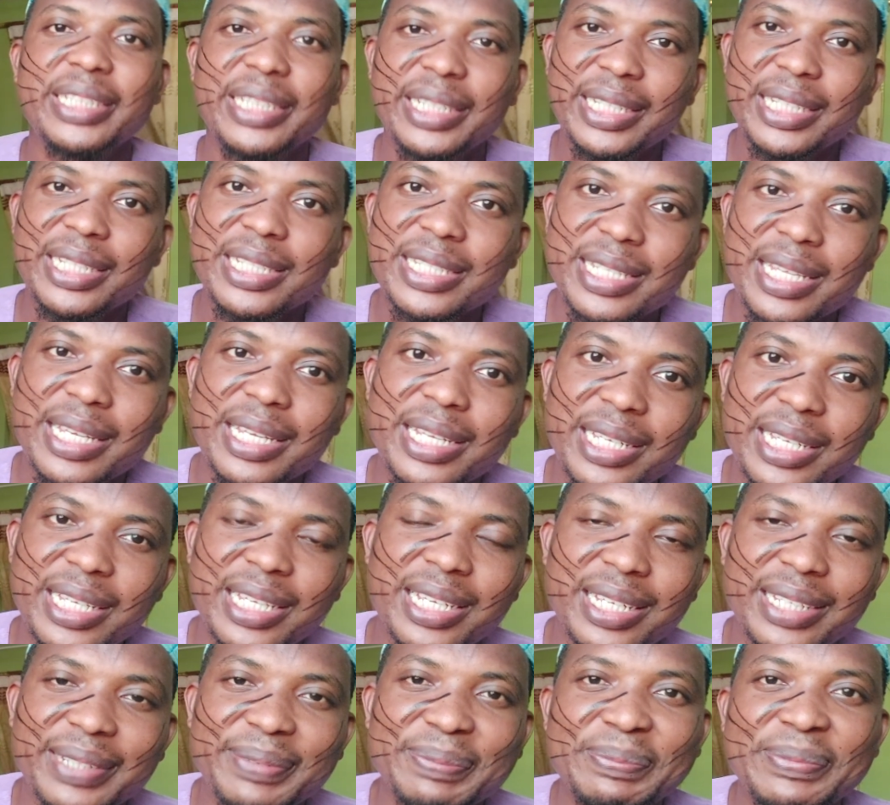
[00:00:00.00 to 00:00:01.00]
He's the
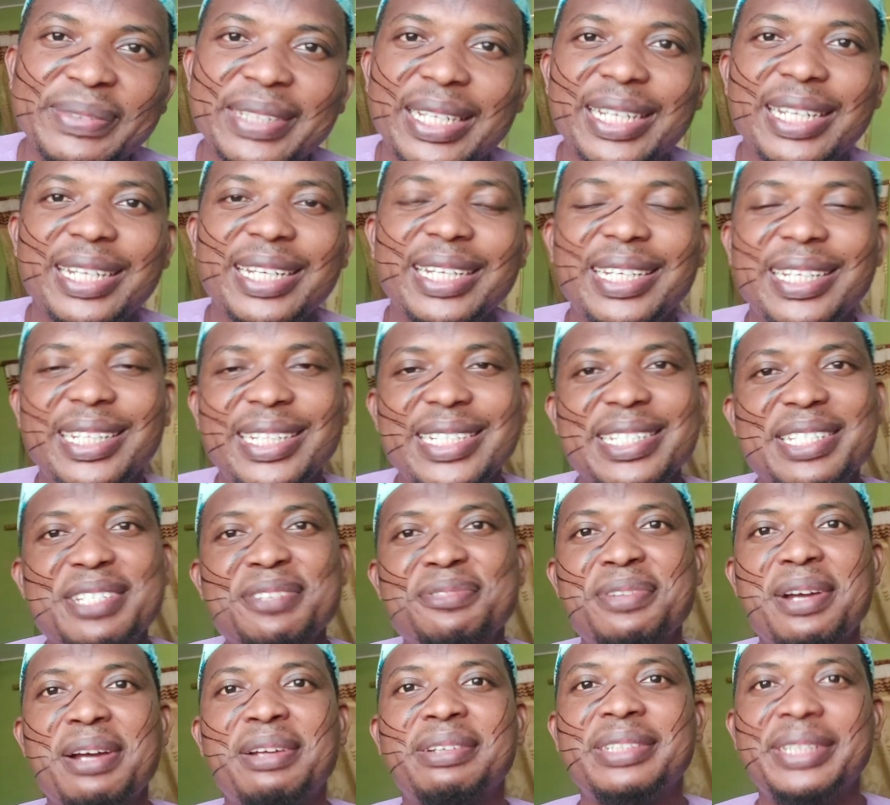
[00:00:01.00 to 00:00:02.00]

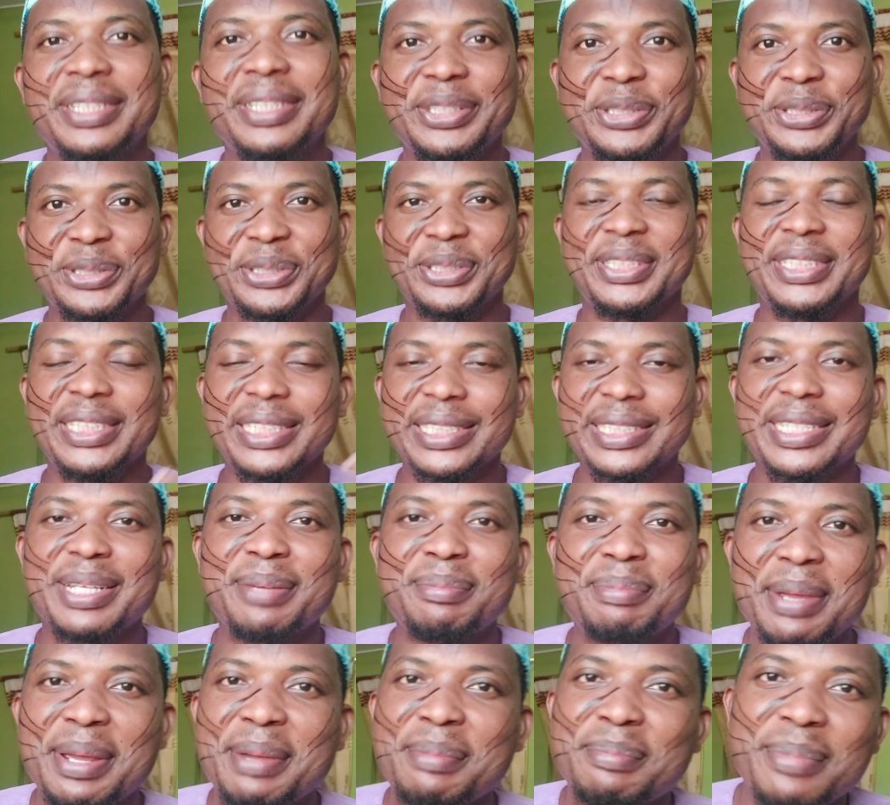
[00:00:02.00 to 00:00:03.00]
foundation, he's the
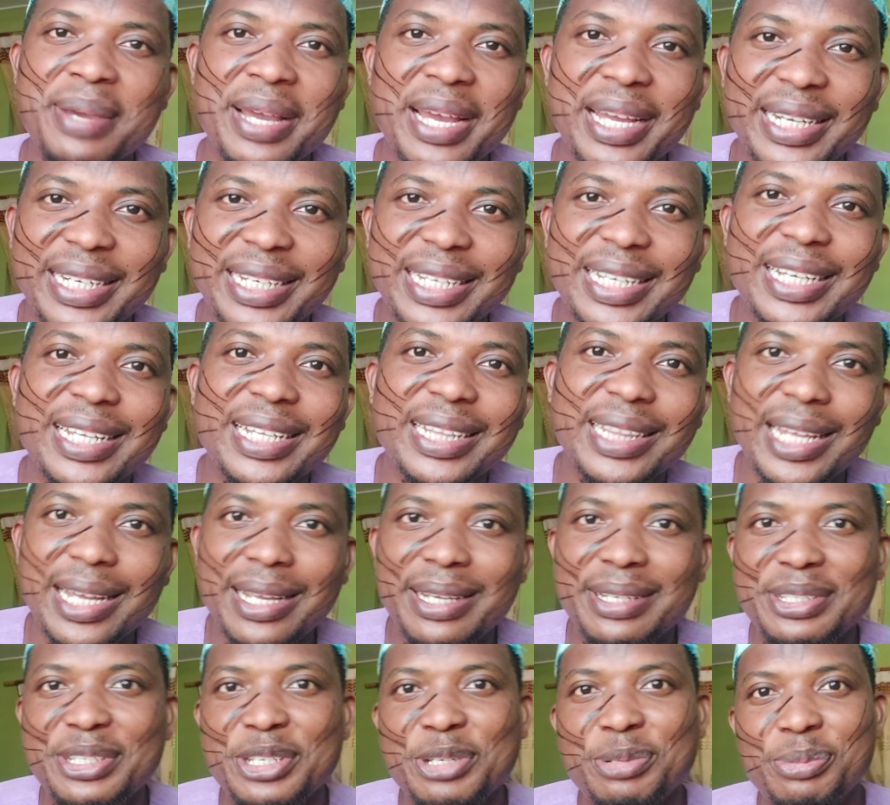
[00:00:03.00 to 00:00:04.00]
main man.
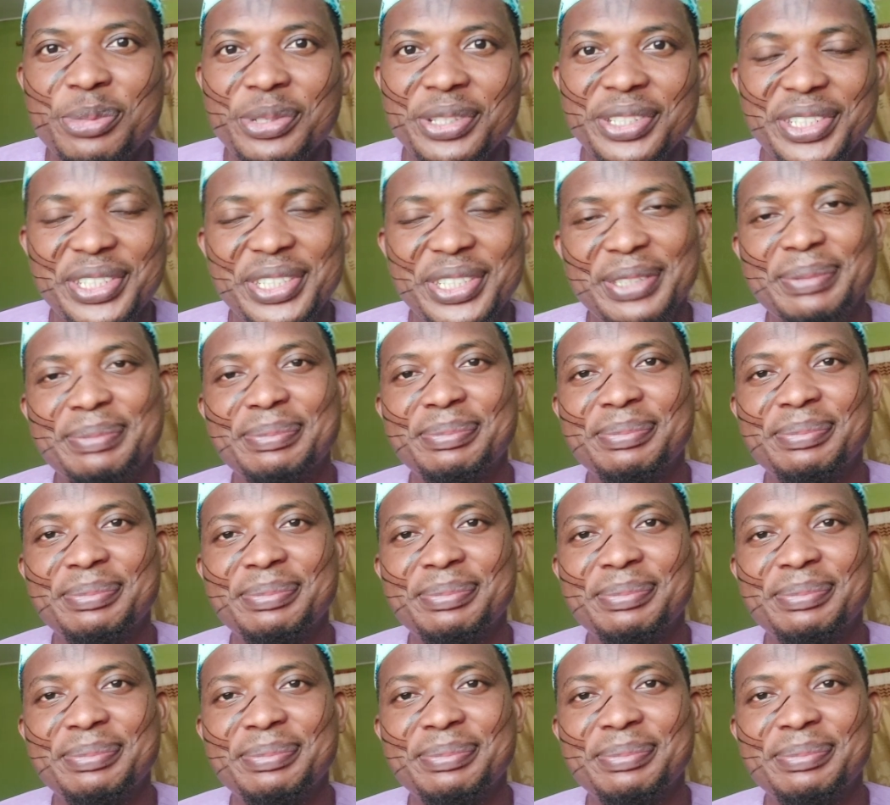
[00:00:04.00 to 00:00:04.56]
Thank you so much.